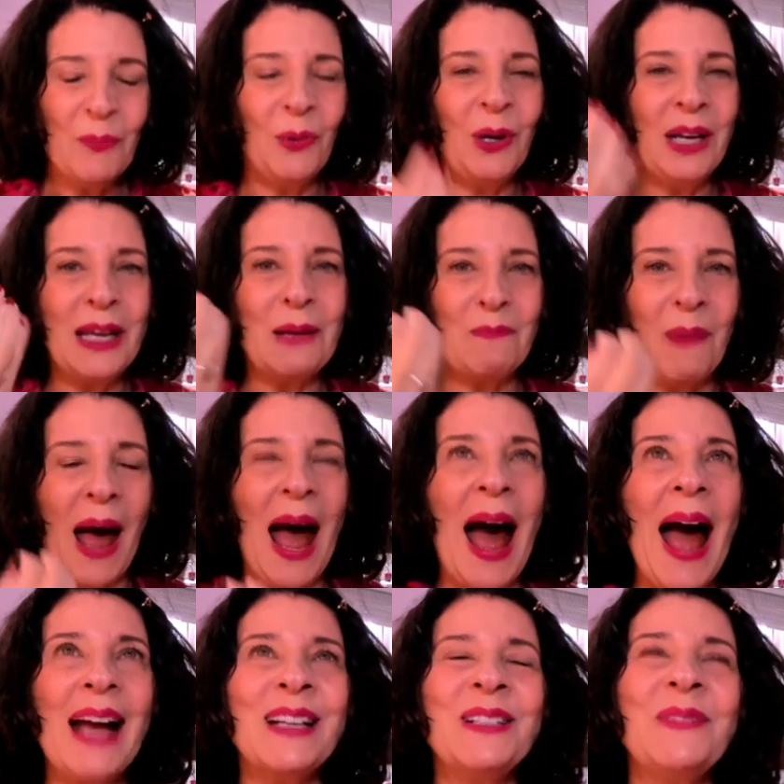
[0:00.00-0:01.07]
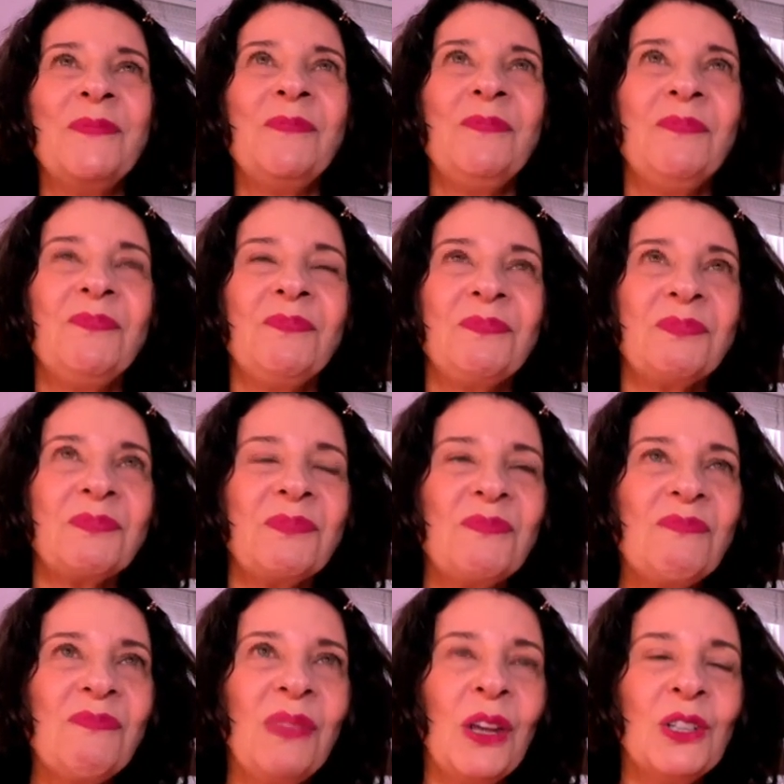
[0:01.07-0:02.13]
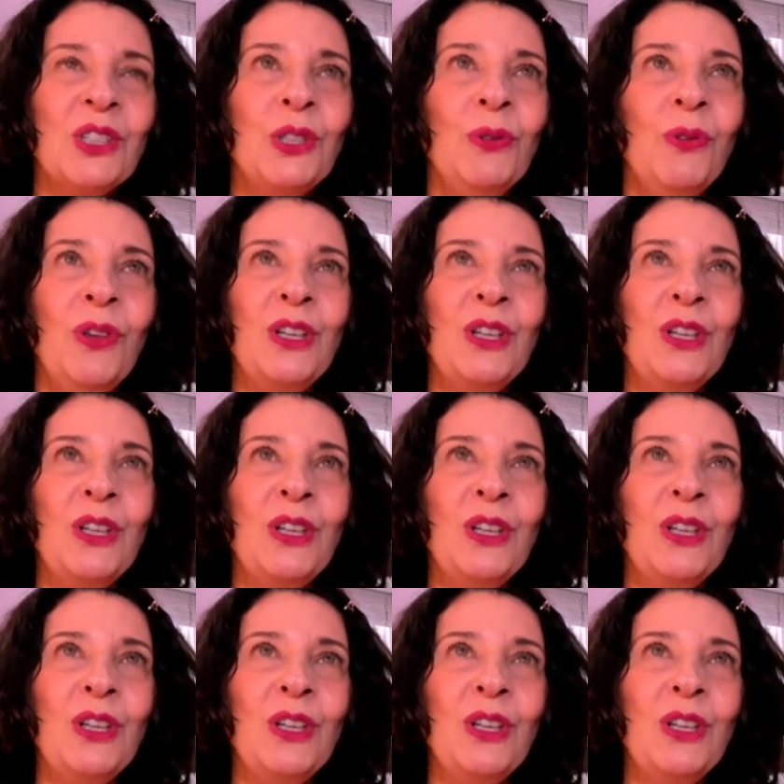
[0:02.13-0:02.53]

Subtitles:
bring it back to